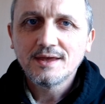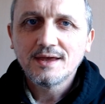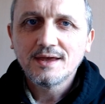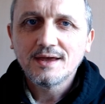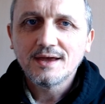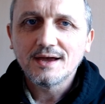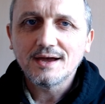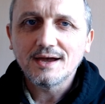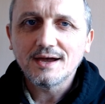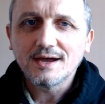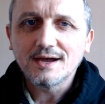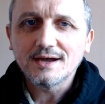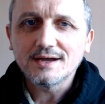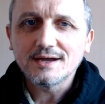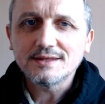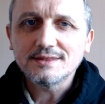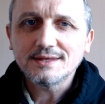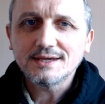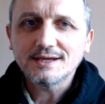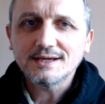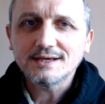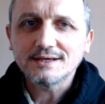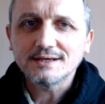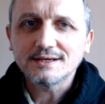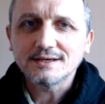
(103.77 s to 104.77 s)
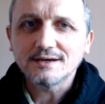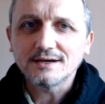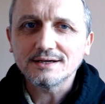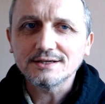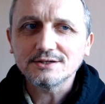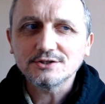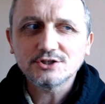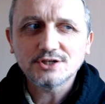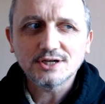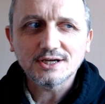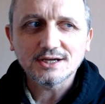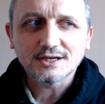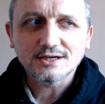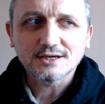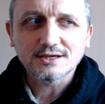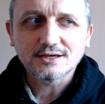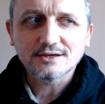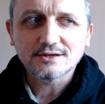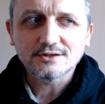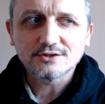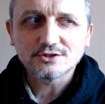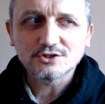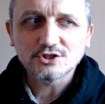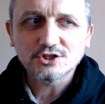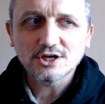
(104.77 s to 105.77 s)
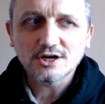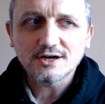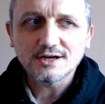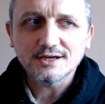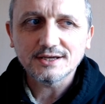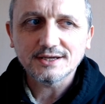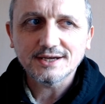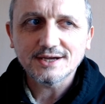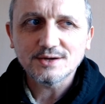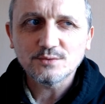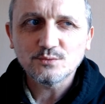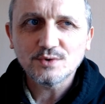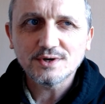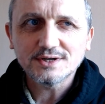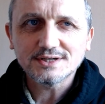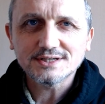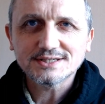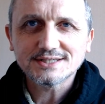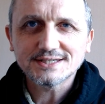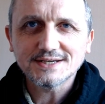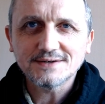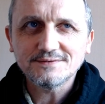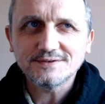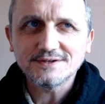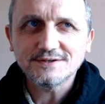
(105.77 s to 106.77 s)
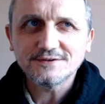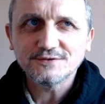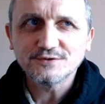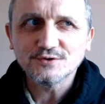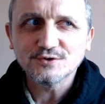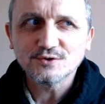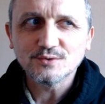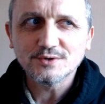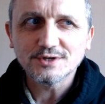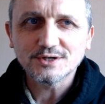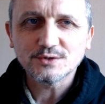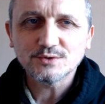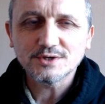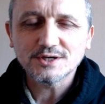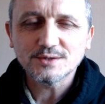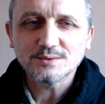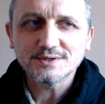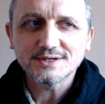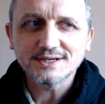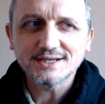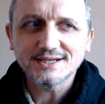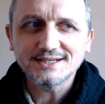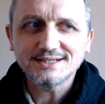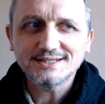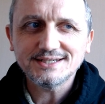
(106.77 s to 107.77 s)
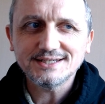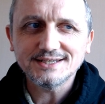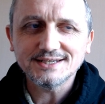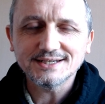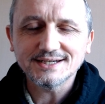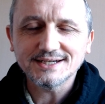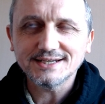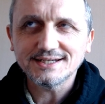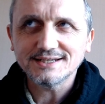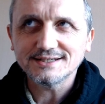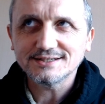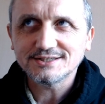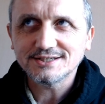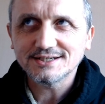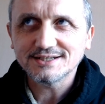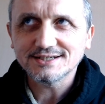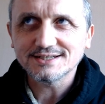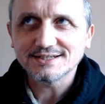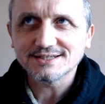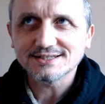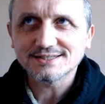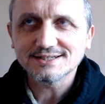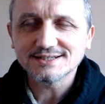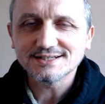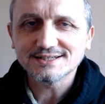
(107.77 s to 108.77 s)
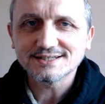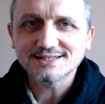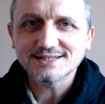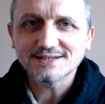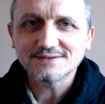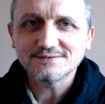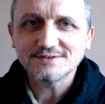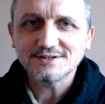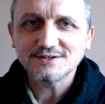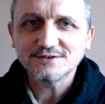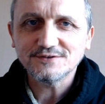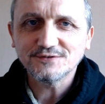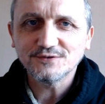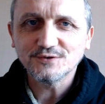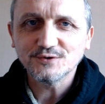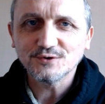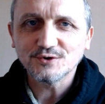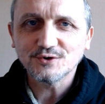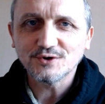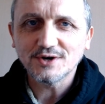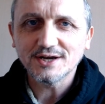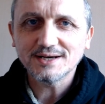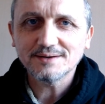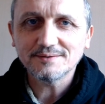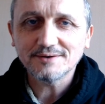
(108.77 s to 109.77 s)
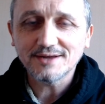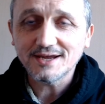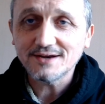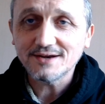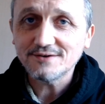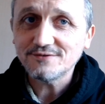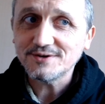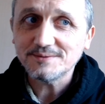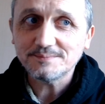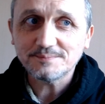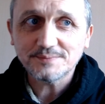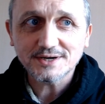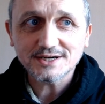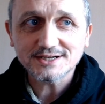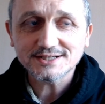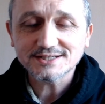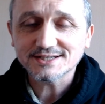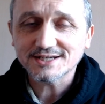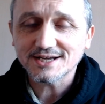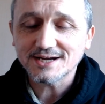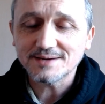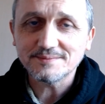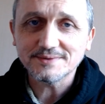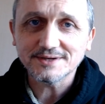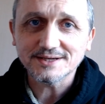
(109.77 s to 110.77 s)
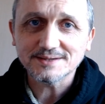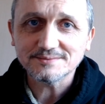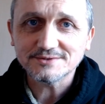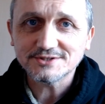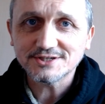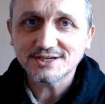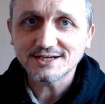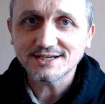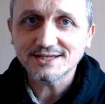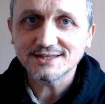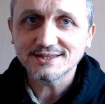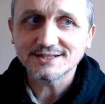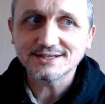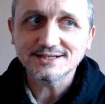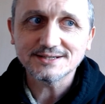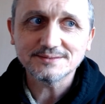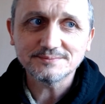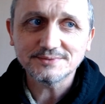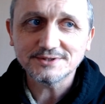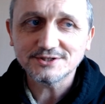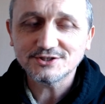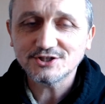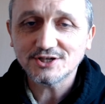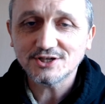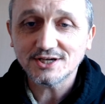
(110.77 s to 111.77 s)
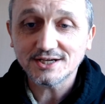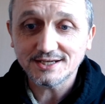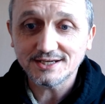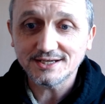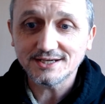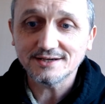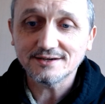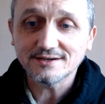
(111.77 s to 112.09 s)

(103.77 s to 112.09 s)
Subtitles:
and then I check the chart again, where does 74, what do I want 88, check it's still a 74, and on every bus coming, I'm checking the number, checking